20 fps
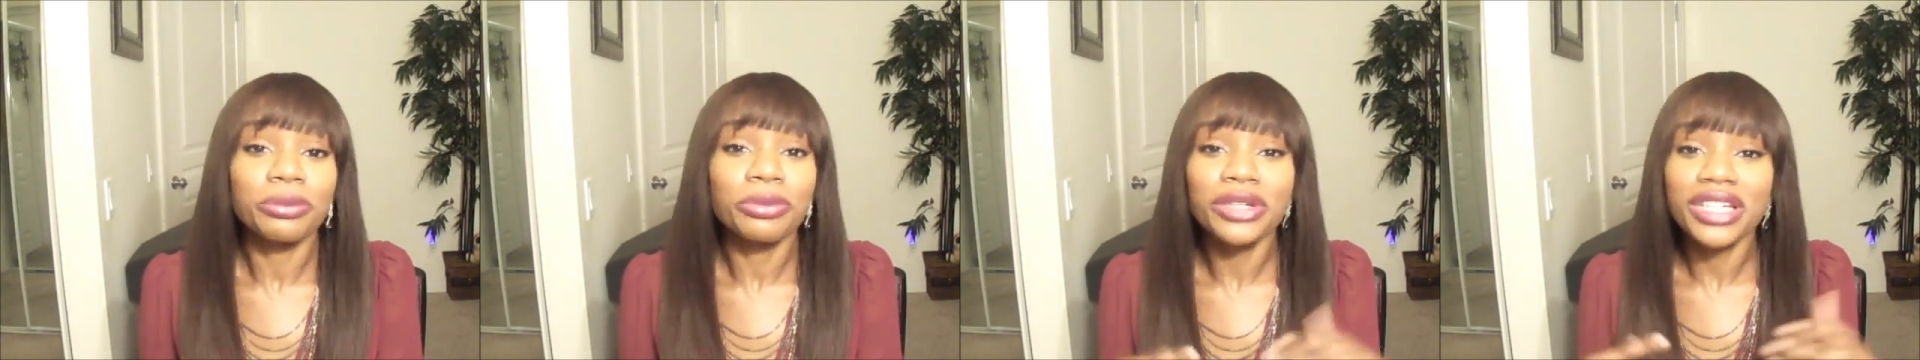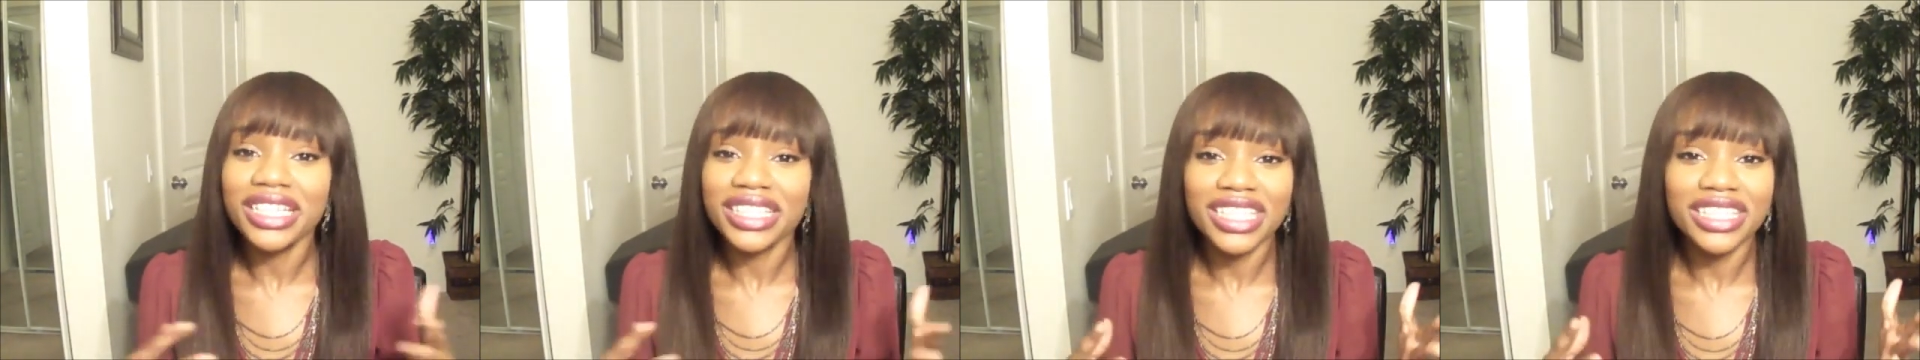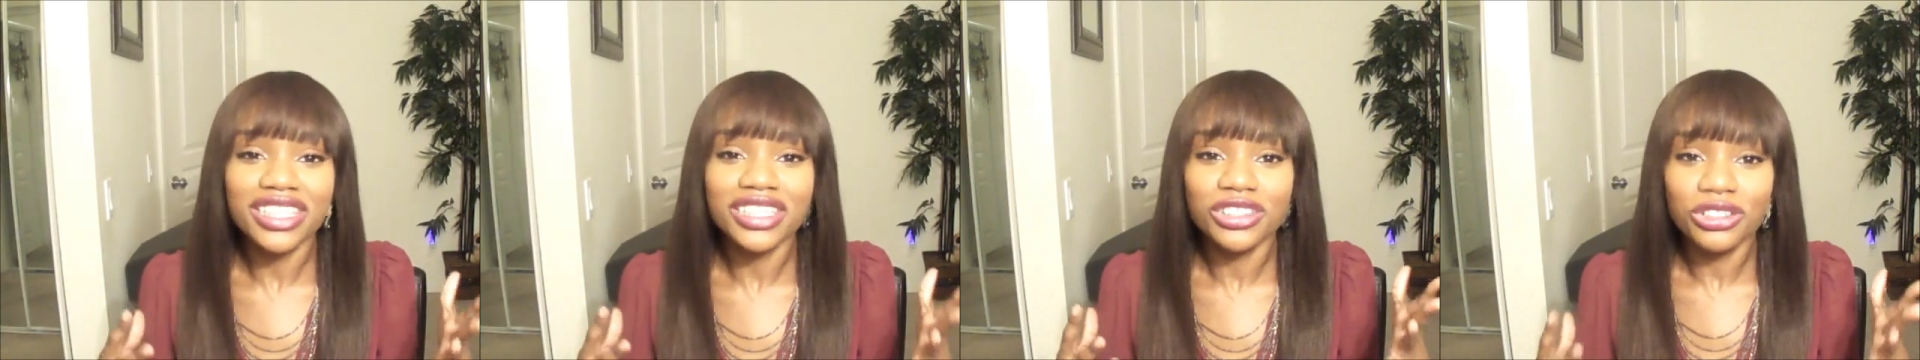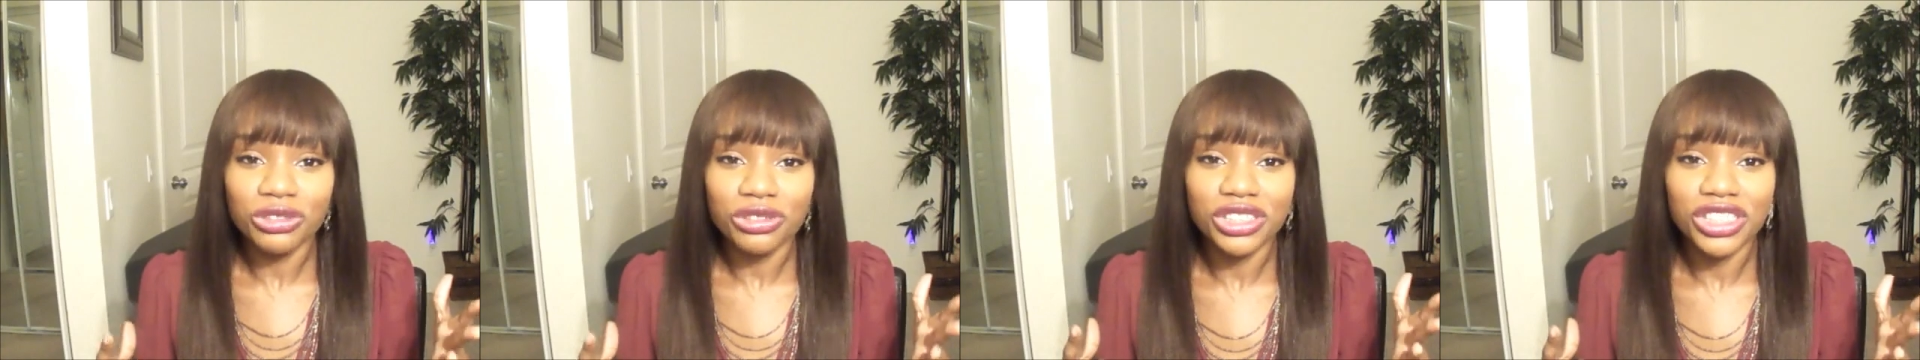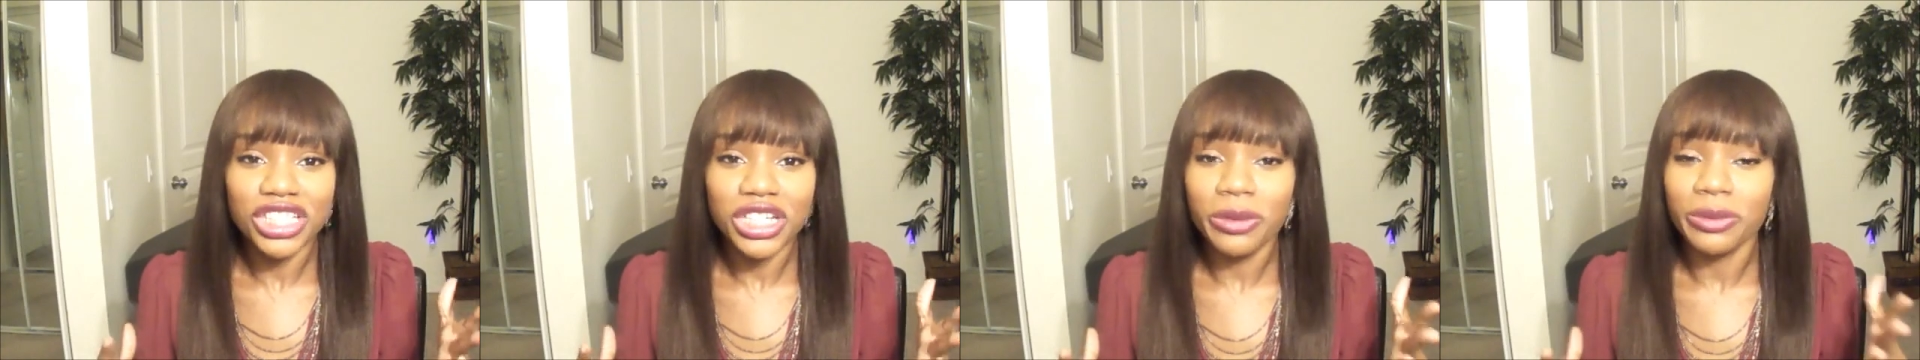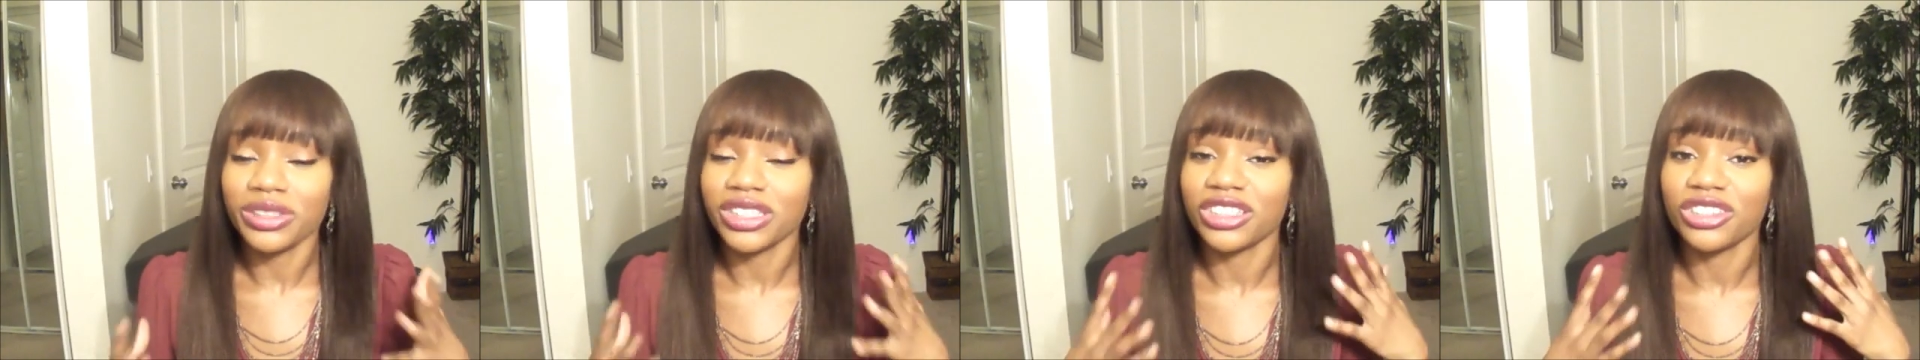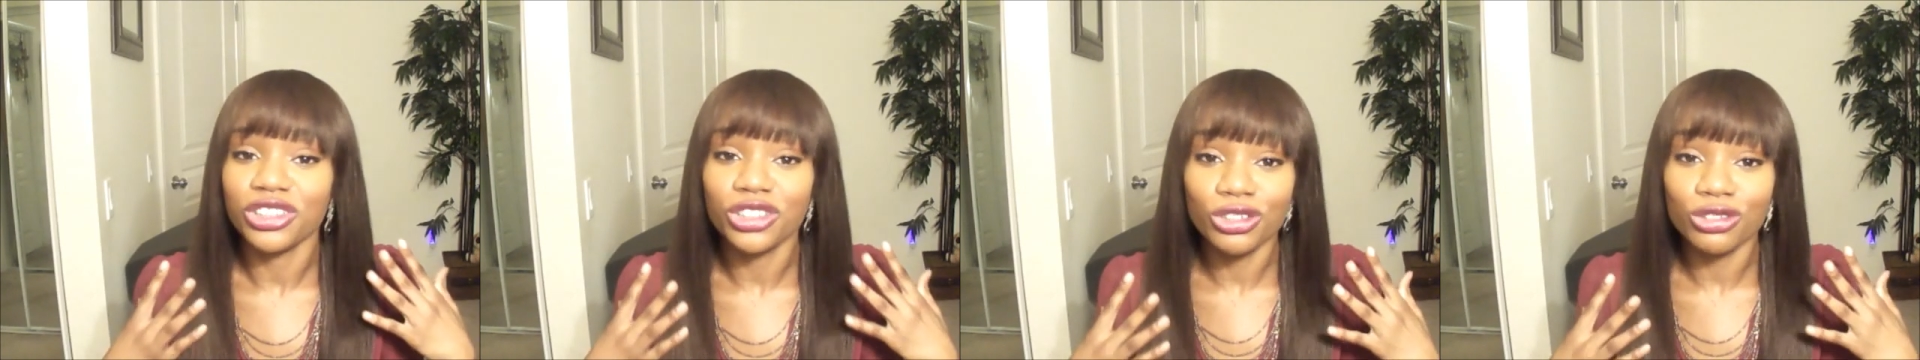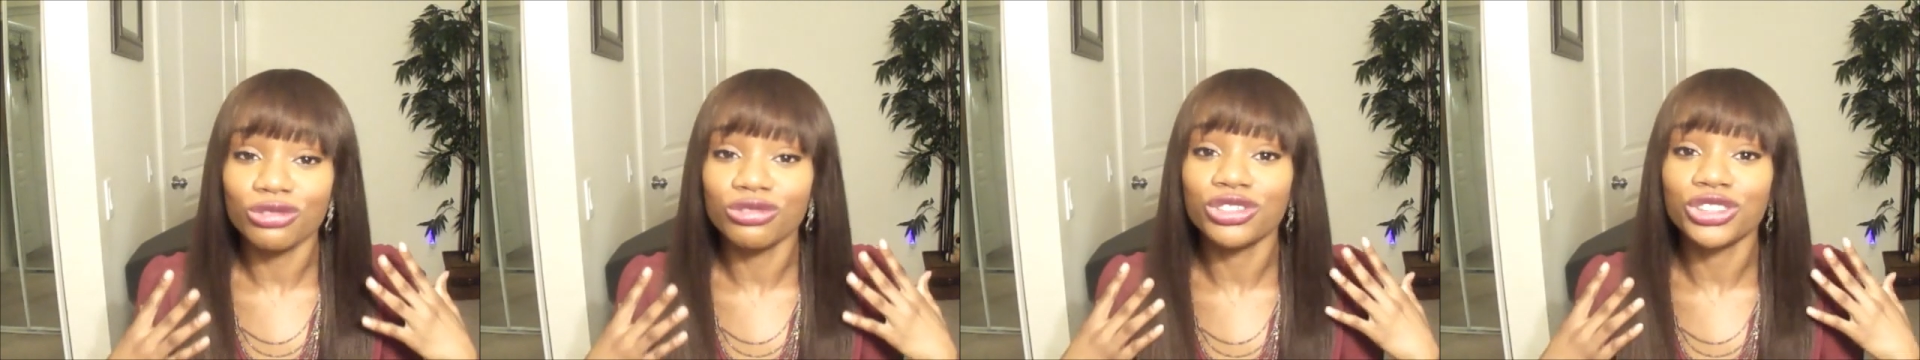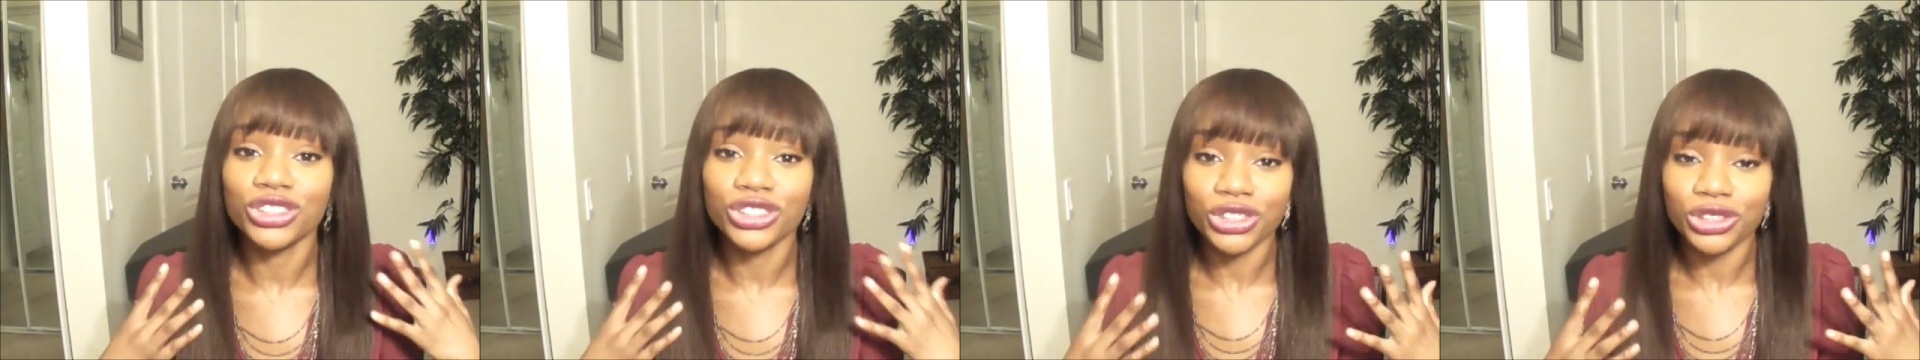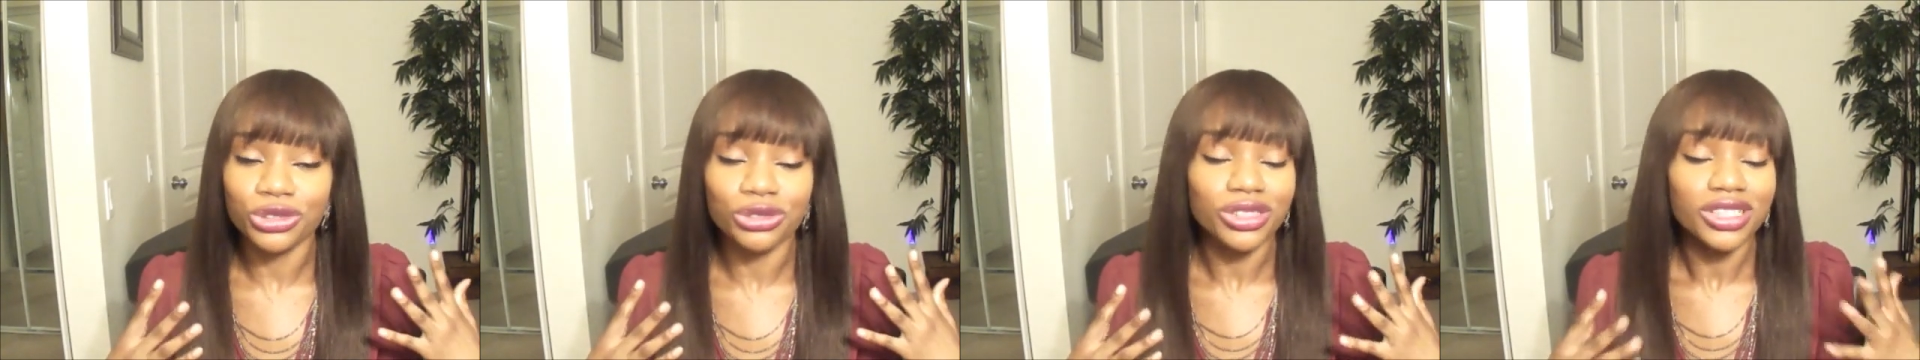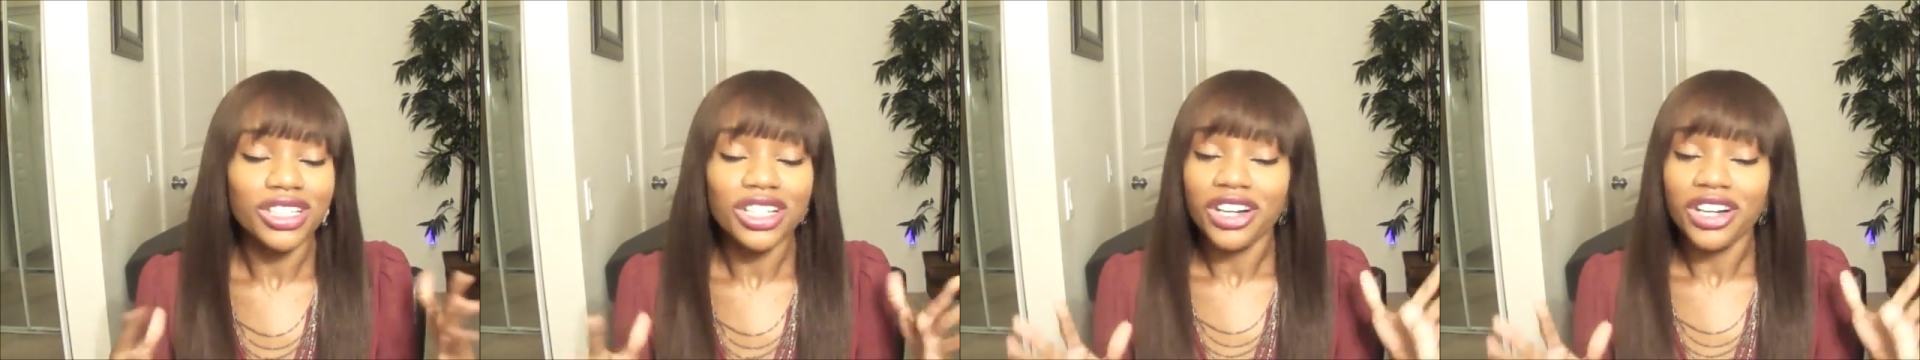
bringing in the new year with a new do.